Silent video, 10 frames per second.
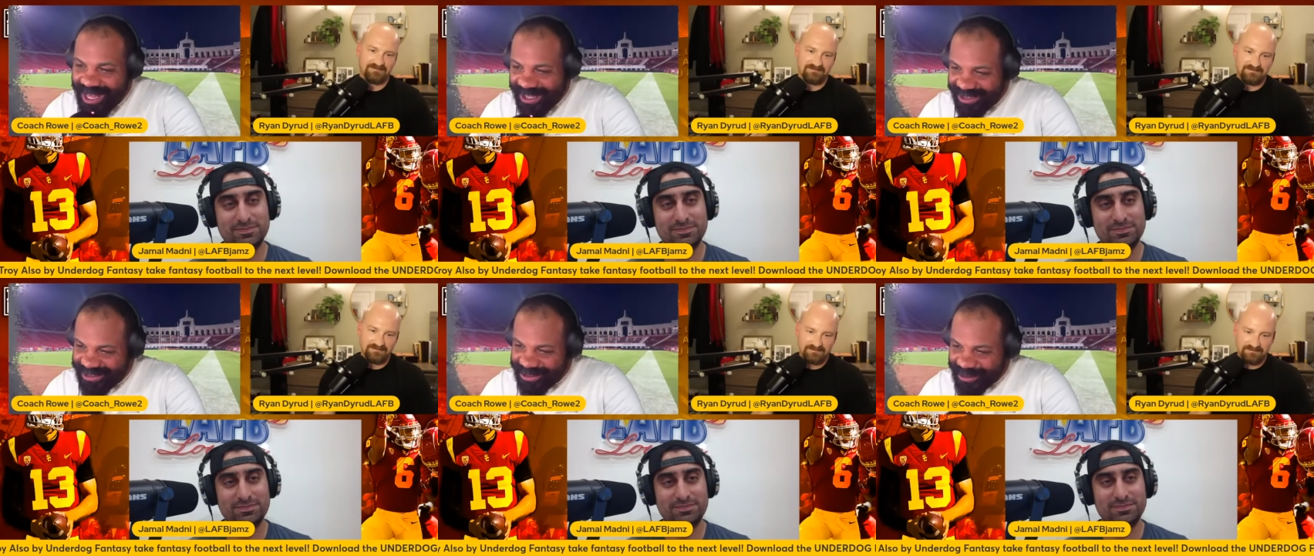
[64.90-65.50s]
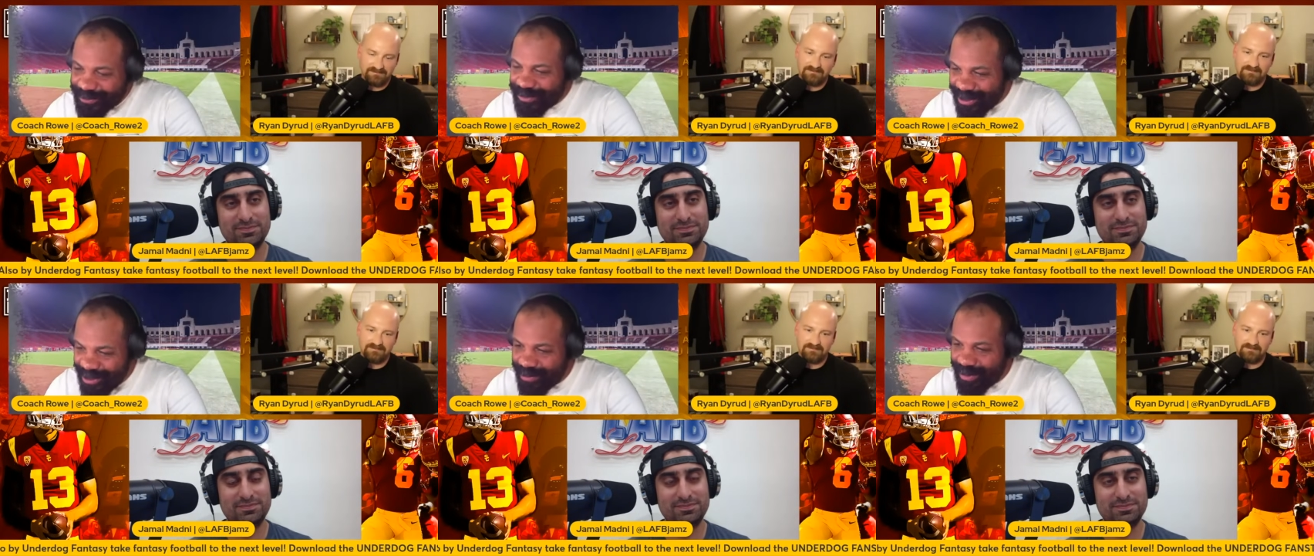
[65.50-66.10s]
Speaker 1: and June
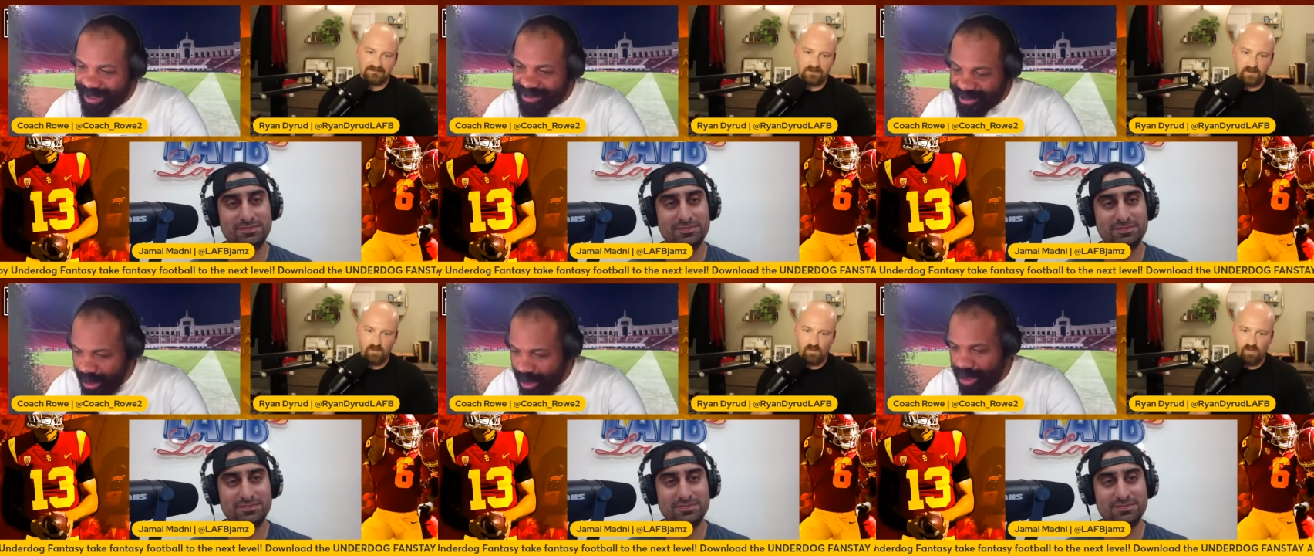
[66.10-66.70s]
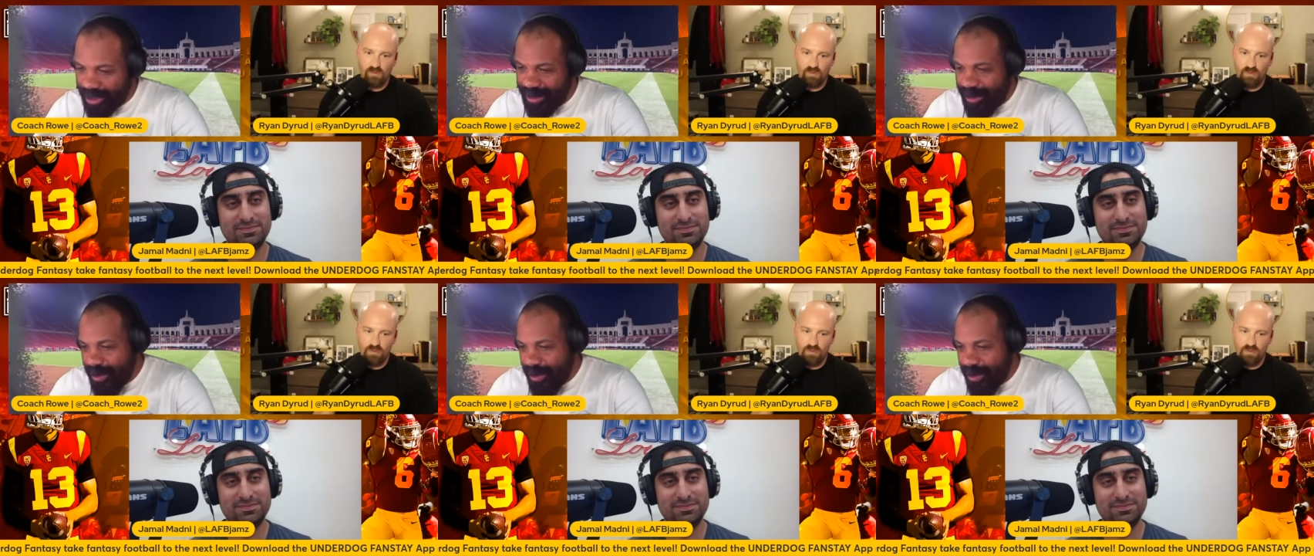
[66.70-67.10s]
gloom is gone.